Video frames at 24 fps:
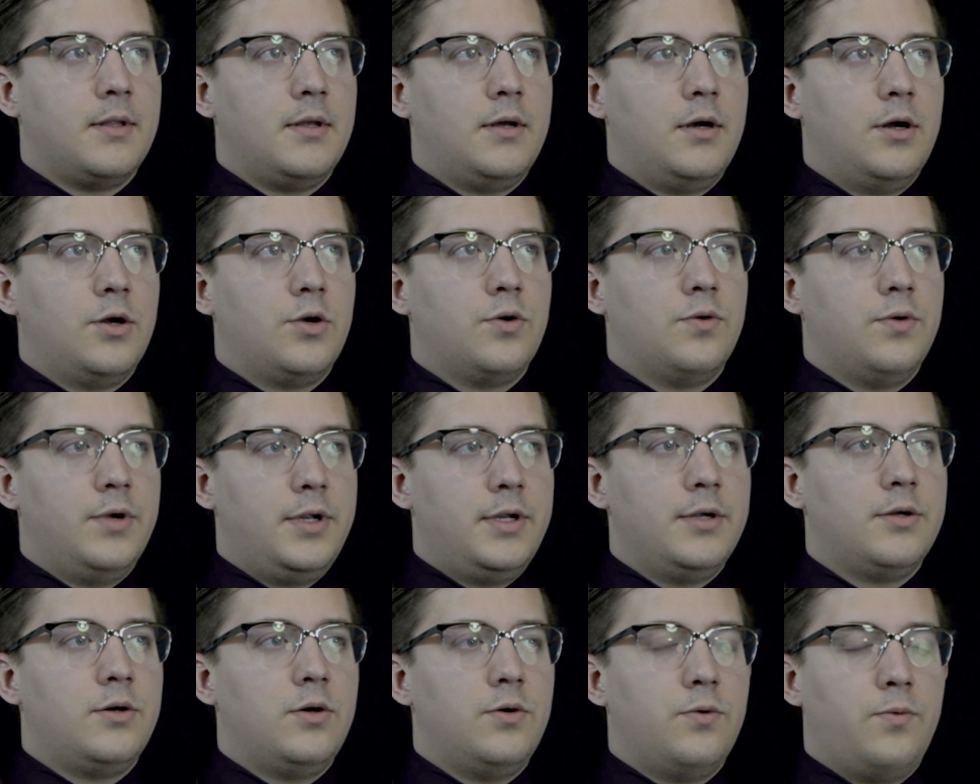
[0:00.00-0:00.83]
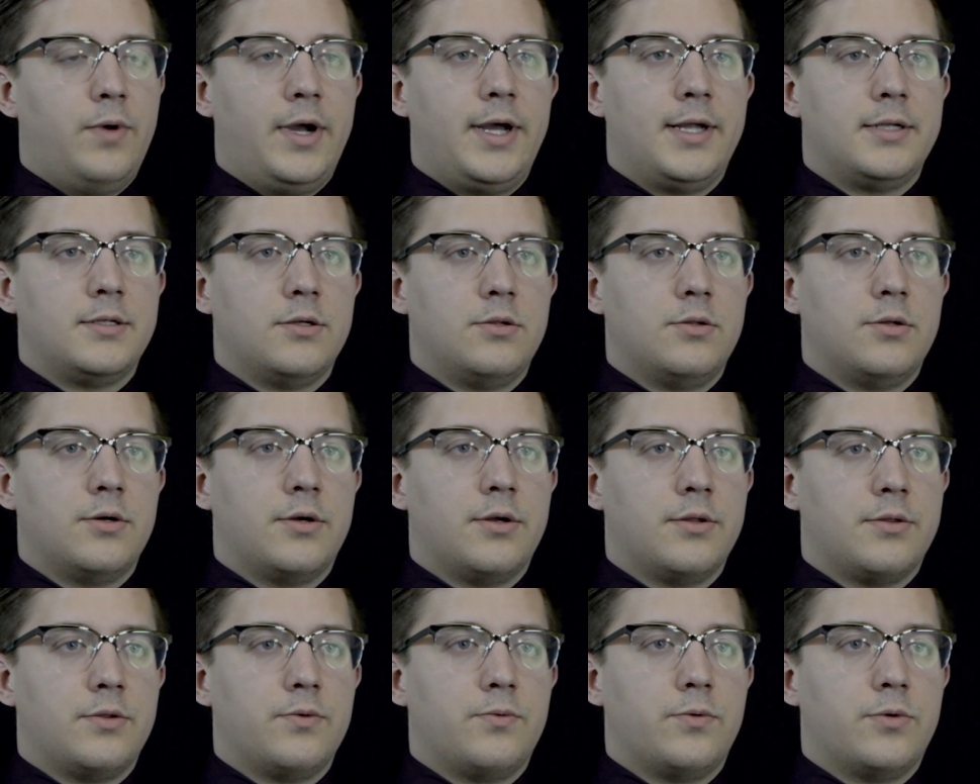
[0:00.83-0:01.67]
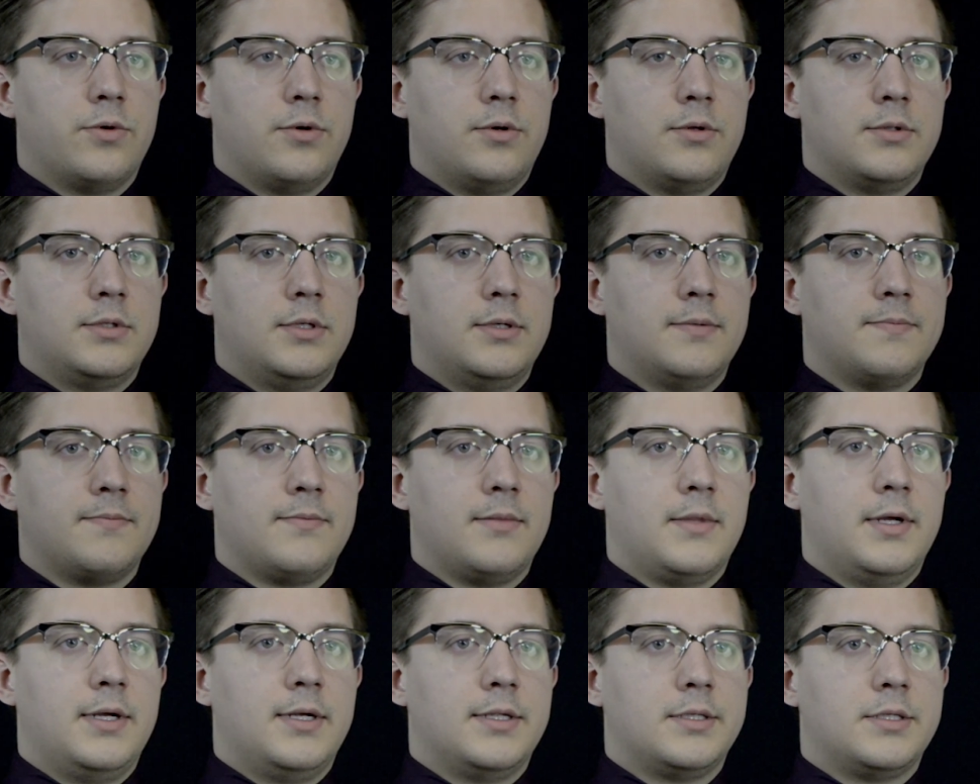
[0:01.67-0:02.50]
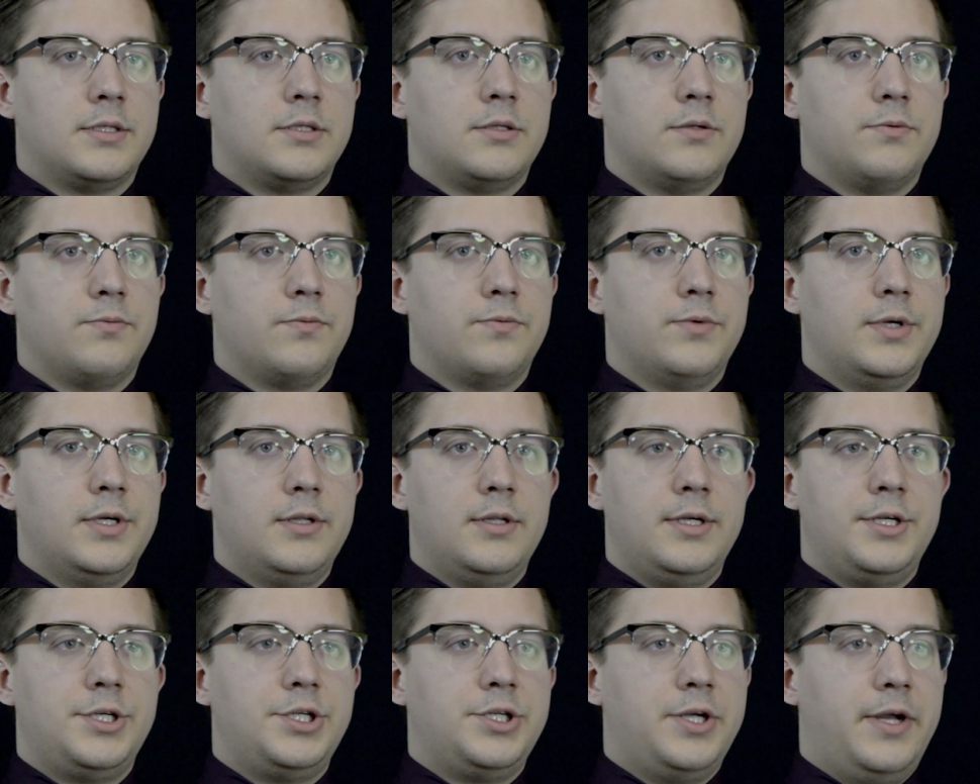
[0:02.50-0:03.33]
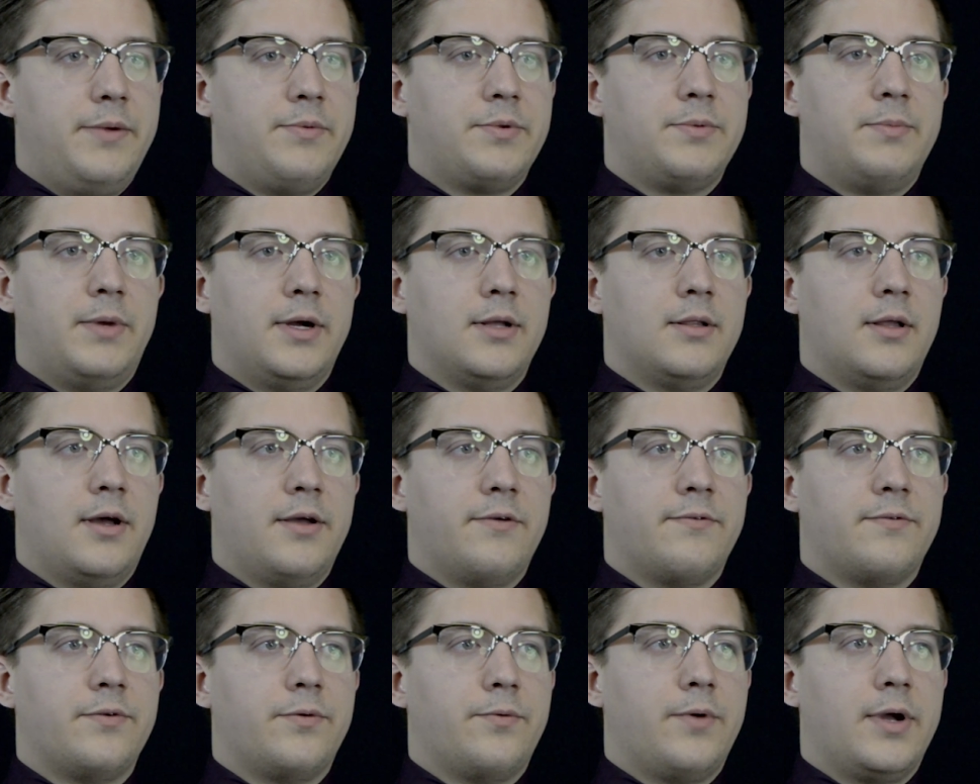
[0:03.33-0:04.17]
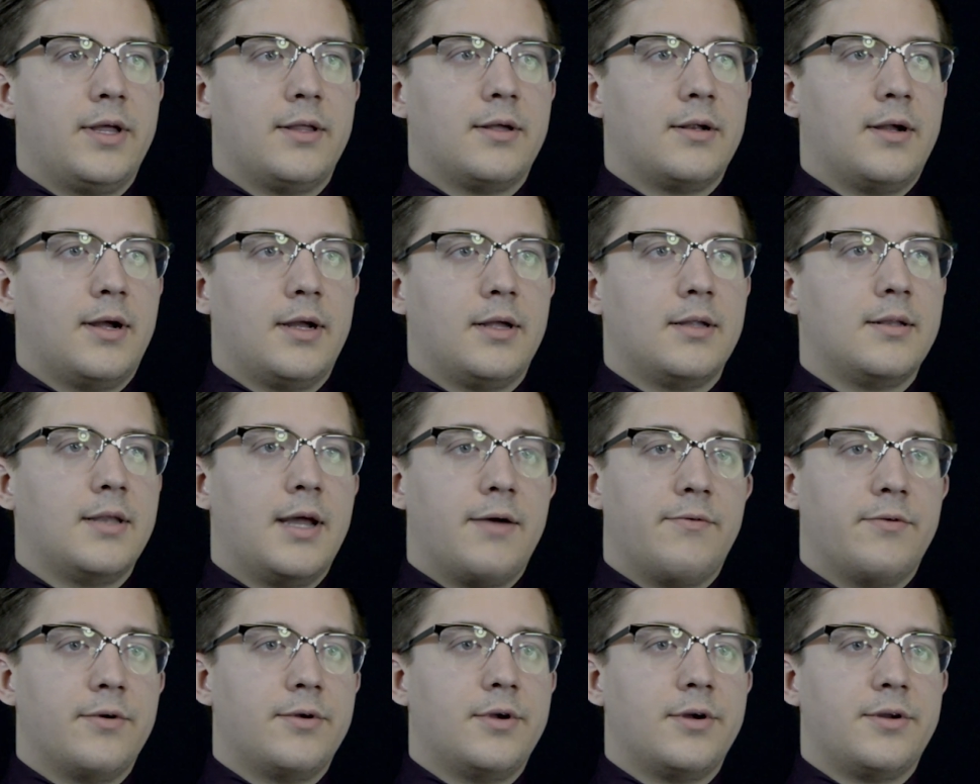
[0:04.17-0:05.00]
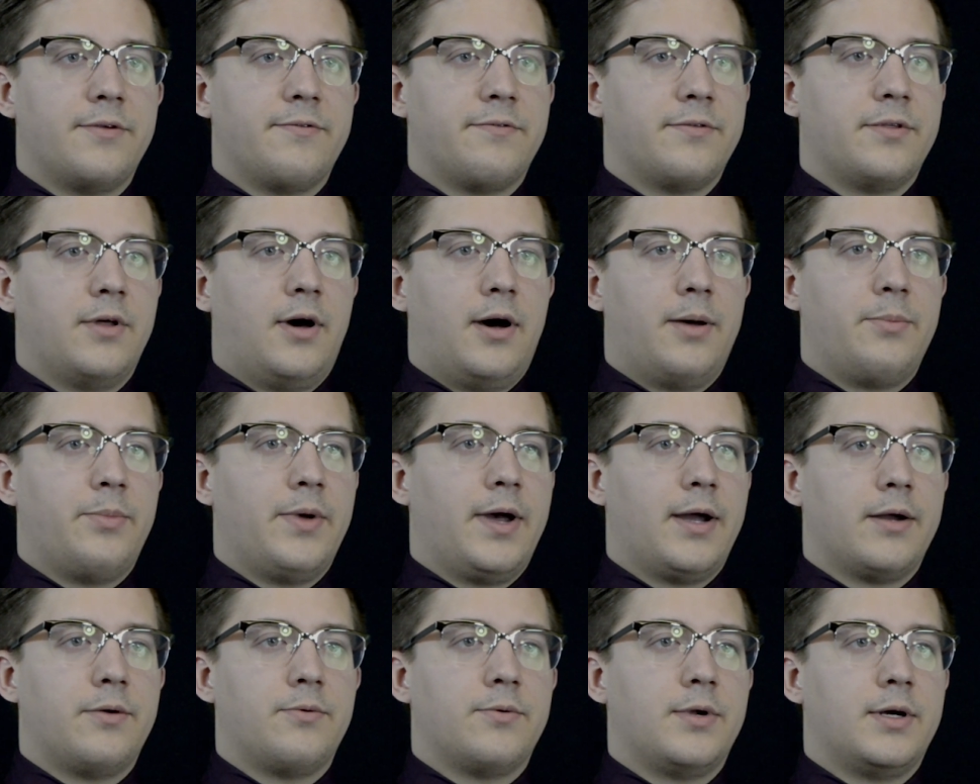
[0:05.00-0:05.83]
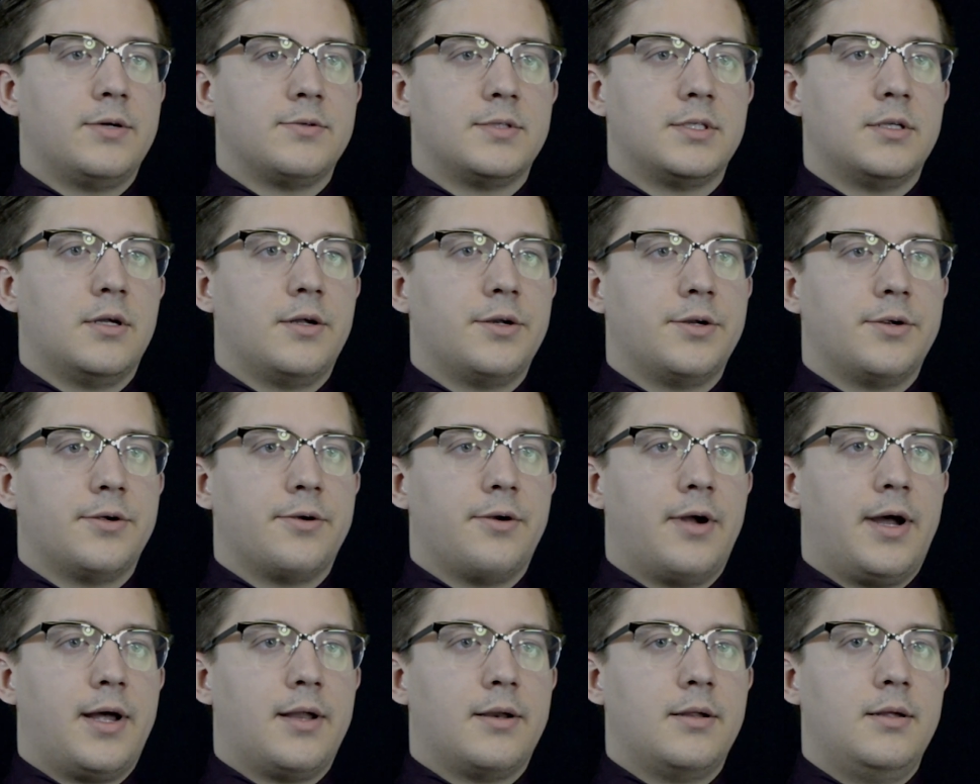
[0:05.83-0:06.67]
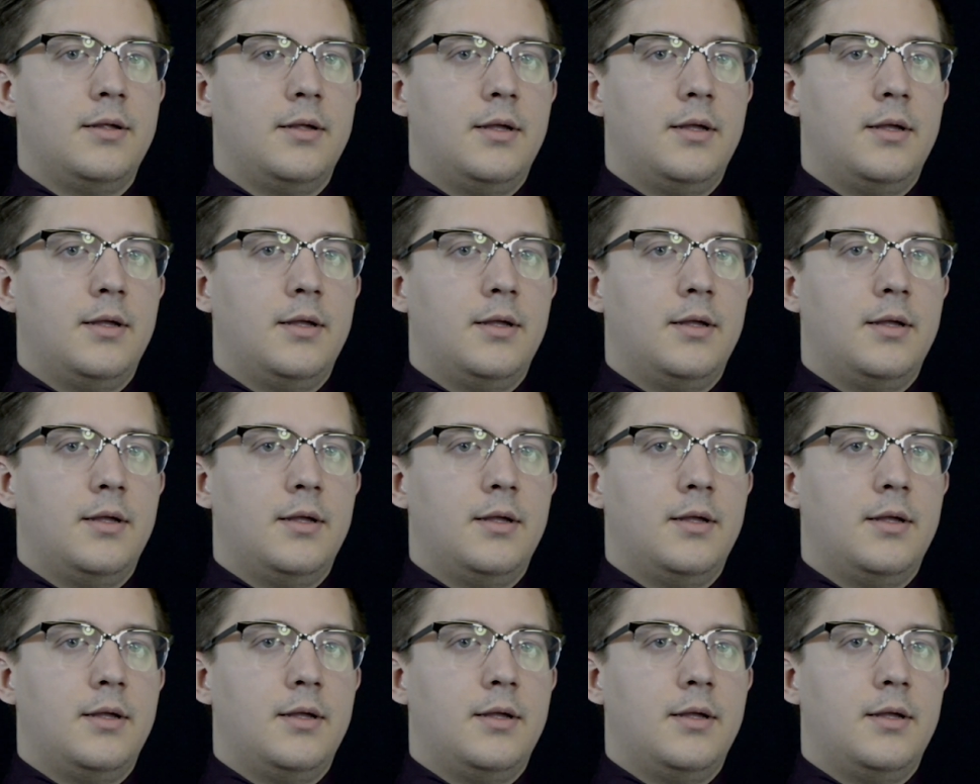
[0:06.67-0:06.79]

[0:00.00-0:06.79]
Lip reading: a critical way to look at the world. It's really shaped my life in a way that I never could have thought back when I was an undergrad.